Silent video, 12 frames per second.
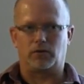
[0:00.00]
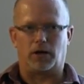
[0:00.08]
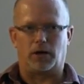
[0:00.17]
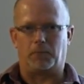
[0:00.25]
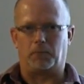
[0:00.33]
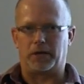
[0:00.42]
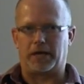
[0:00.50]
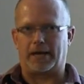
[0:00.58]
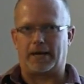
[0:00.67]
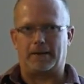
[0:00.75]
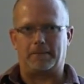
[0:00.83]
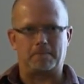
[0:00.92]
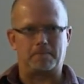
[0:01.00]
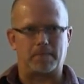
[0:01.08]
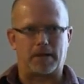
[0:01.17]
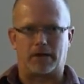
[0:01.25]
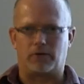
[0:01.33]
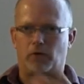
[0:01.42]
Uh, we had,
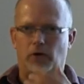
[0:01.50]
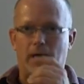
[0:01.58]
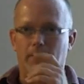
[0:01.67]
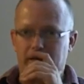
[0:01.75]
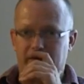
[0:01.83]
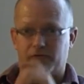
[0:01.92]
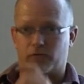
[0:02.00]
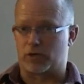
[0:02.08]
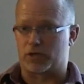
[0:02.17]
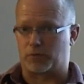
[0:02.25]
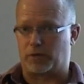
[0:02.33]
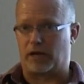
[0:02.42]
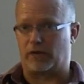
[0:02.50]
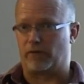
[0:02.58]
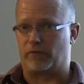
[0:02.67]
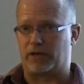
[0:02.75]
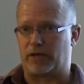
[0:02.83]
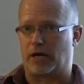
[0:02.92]
I don't know how many forks we
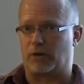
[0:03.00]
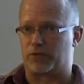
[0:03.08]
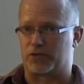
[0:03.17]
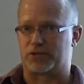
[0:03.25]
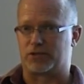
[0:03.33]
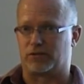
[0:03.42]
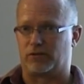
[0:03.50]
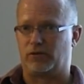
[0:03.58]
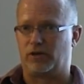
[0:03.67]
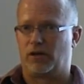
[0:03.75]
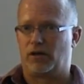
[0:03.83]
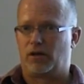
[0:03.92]
have of it now. We're still,